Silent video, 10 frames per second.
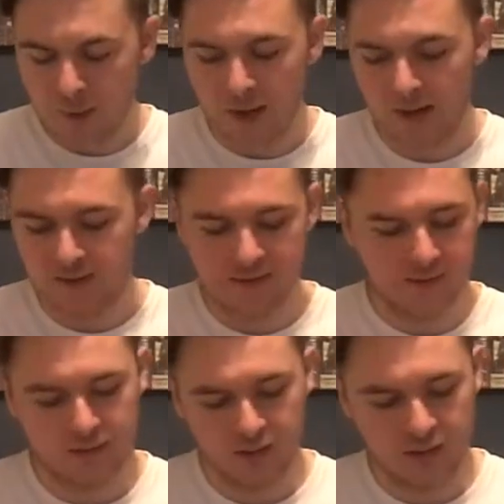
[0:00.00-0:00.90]
But
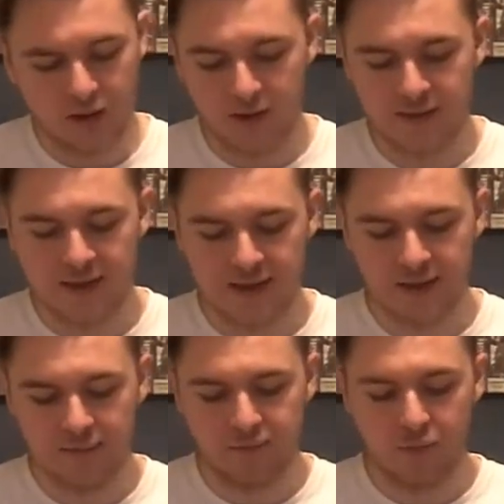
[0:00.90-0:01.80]
I
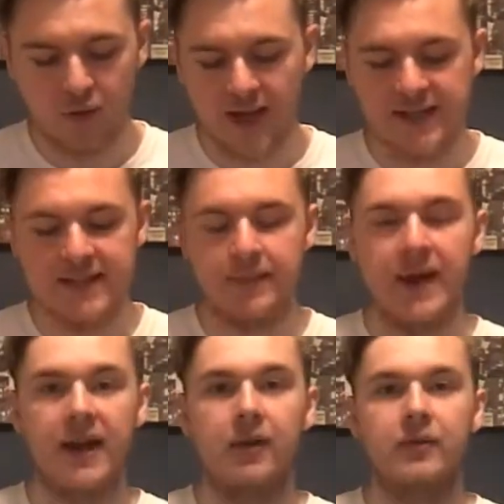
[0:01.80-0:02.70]
think for
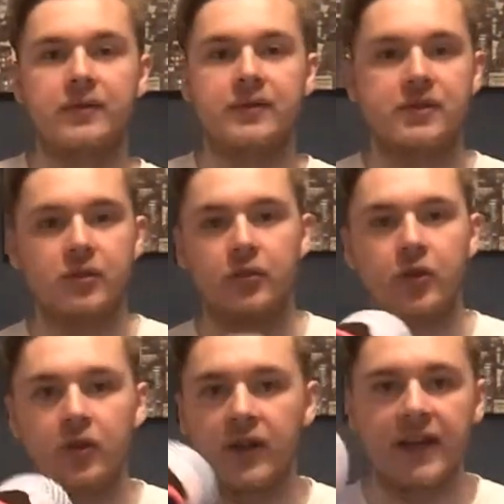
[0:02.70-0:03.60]
£80 you're
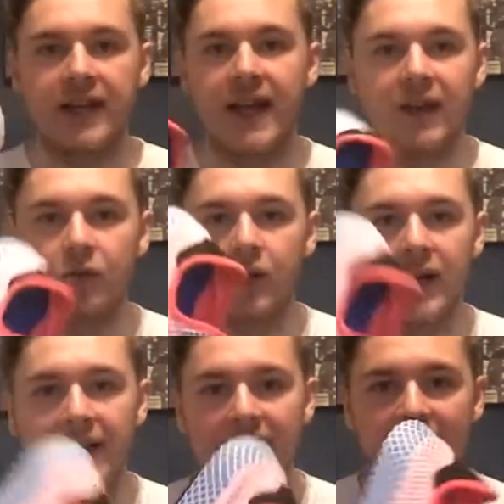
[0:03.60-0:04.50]
not going to get
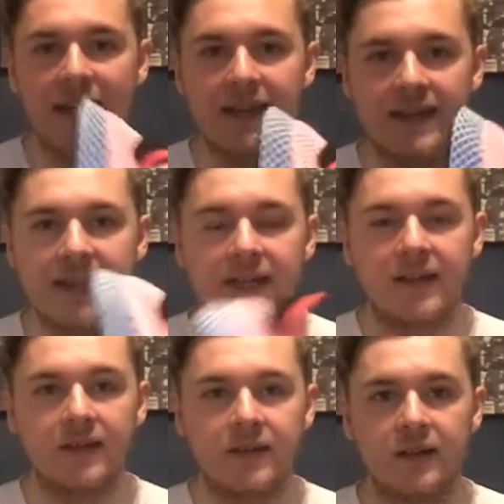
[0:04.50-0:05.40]
really
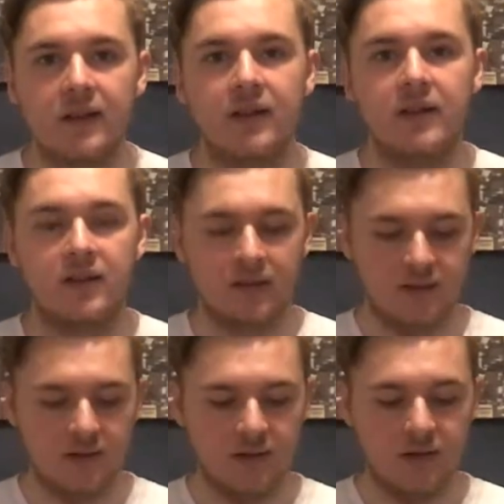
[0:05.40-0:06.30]
anything
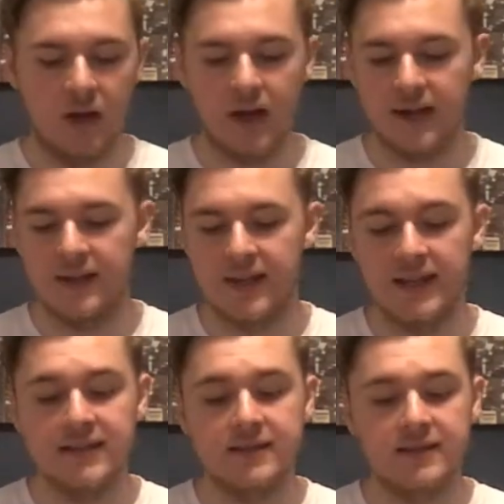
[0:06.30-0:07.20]
like
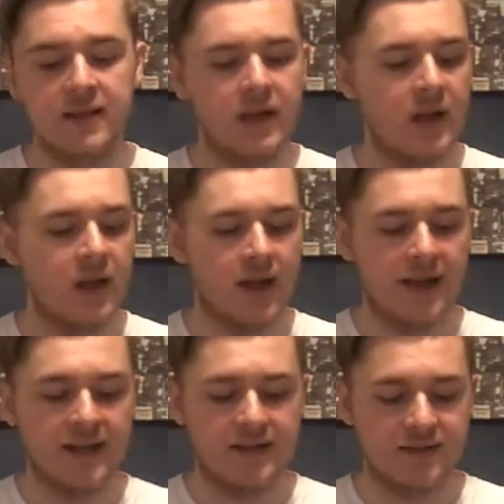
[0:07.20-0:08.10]
this.
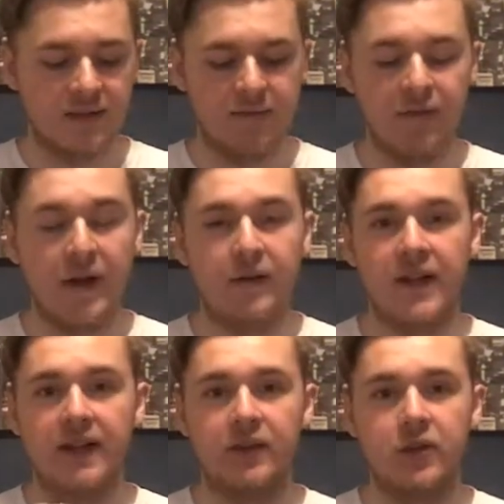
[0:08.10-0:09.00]
It's a
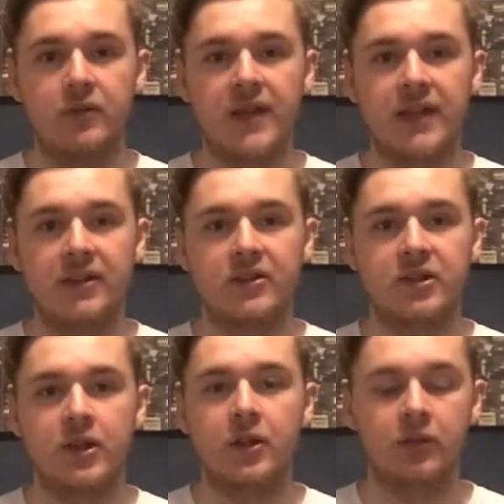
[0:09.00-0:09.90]
very unique
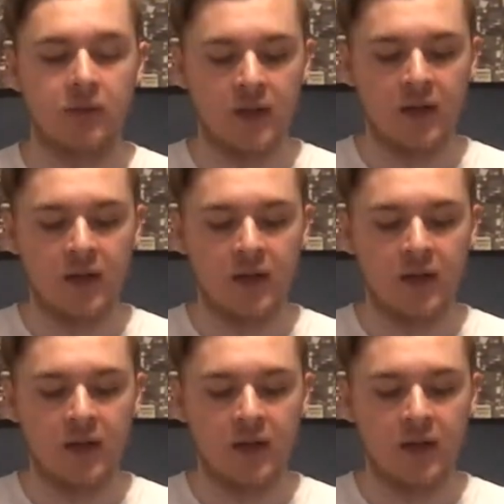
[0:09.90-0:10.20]
shoe.